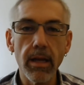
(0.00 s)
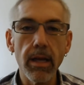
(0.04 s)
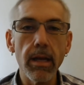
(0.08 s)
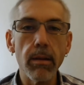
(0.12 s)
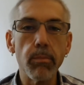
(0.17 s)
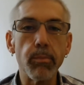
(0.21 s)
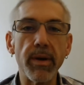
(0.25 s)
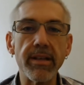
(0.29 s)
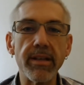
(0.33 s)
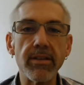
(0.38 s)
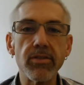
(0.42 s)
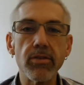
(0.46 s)

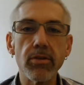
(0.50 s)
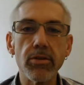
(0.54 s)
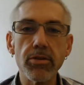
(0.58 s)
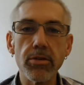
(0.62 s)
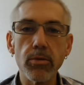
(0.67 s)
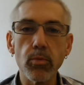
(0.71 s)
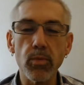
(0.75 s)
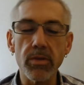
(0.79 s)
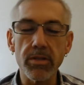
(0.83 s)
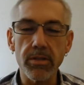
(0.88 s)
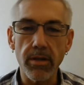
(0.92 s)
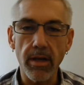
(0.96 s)
My surgeon
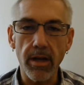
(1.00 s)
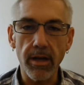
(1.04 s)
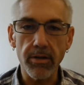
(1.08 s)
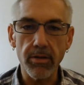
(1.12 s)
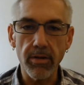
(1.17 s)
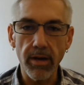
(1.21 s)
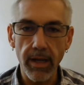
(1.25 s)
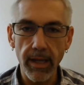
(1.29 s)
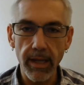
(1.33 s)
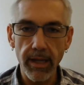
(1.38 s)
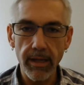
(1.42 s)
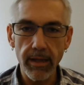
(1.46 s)
was Dr.
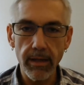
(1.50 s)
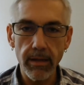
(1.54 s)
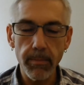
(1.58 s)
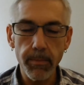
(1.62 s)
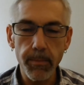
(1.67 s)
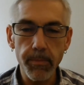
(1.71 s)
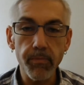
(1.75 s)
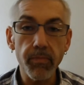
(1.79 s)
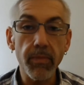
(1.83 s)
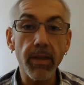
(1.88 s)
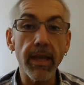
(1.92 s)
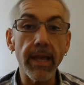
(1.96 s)
Hagen,
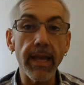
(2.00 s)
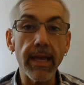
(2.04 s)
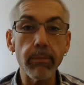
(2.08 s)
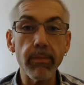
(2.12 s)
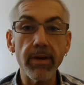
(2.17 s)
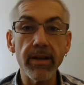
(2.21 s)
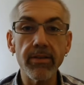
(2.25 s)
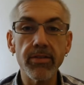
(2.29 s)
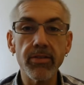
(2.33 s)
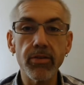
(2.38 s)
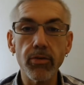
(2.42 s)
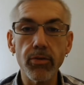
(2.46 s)
and
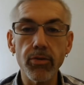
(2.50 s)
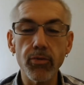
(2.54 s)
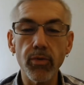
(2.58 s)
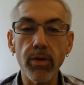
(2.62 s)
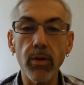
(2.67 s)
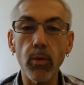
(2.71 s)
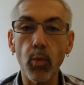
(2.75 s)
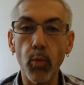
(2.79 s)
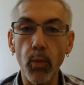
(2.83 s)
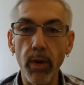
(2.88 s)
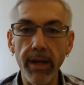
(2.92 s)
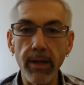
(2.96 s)
my surgery
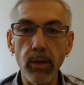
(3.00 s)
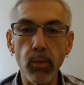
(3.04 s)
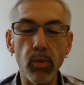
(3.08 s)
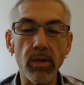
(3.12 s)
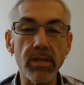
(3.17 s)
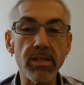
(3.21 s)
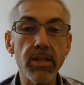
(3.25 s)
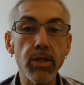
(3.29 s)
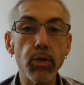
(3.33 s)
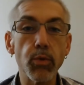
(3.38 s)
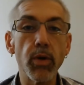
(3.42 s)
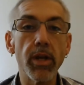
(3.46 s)
weight
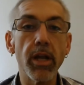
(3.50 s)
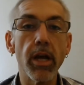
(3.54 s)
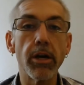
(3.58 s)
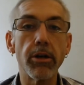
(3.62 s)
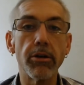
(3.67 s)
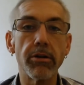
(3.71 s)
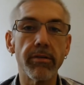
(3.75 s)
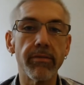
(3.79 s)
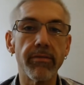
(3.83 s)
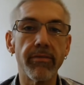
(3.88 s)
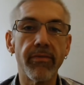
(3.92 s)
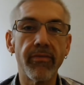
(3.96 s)
was
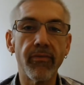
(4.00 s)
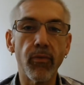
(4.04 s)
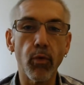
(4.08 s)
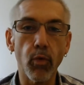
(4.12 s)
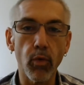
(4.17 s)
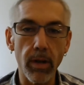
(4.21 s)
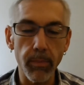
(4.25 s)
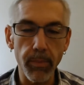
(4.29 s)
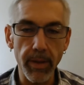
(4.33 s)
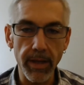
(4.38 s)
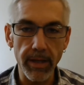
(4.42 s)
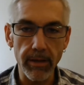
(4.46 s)

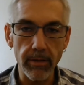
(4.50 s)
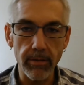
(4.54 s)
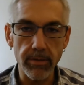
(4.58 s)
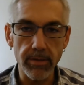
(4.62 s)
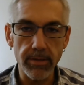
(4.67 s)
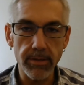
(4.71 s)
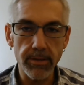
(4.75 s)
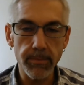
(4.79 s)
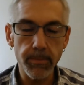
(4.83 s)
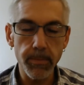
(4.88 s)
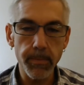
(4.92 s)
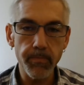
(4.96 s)
340
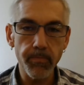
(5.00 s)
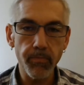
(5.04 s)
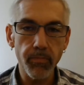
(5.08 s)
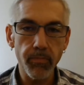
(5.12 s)
pounds.